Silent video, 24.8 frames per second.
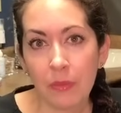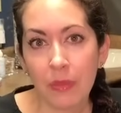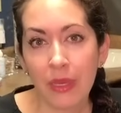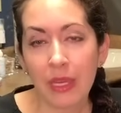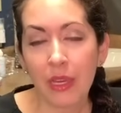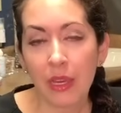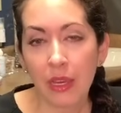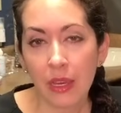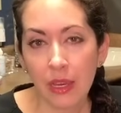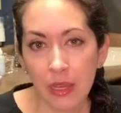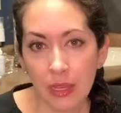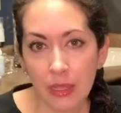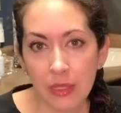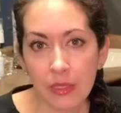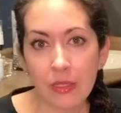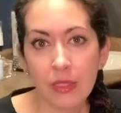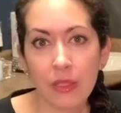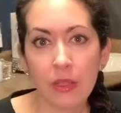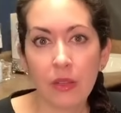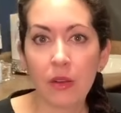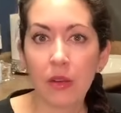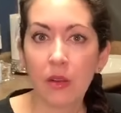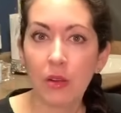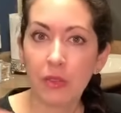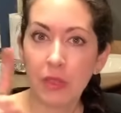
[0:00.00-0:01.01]
because
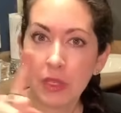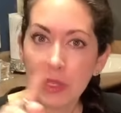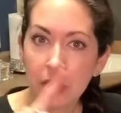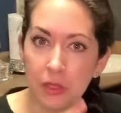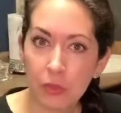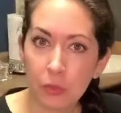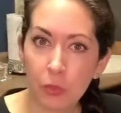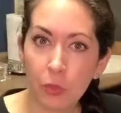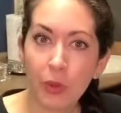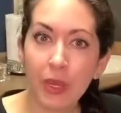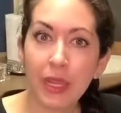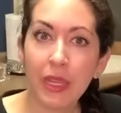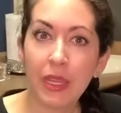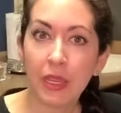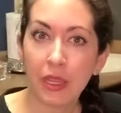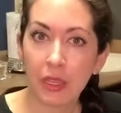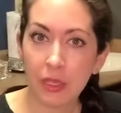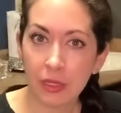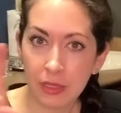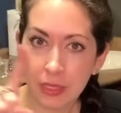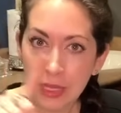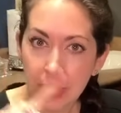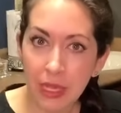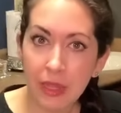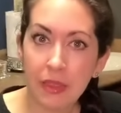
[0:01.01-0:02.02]
there are these
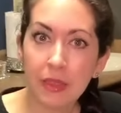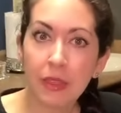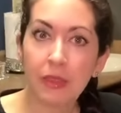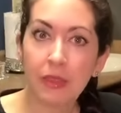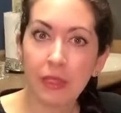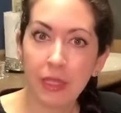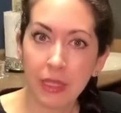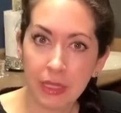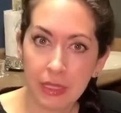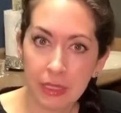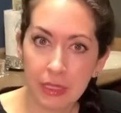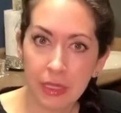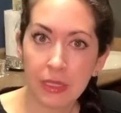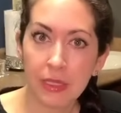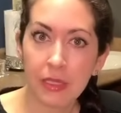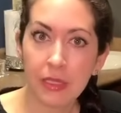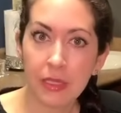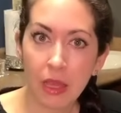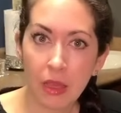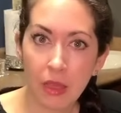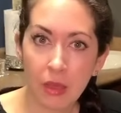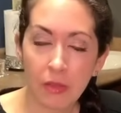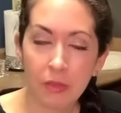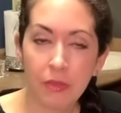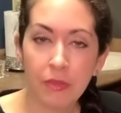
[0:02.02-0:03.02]
rings in the lens
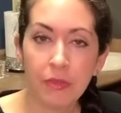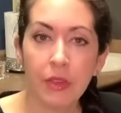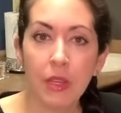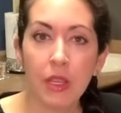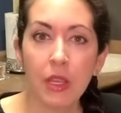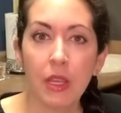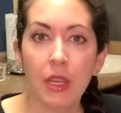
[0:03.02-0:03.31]
itself,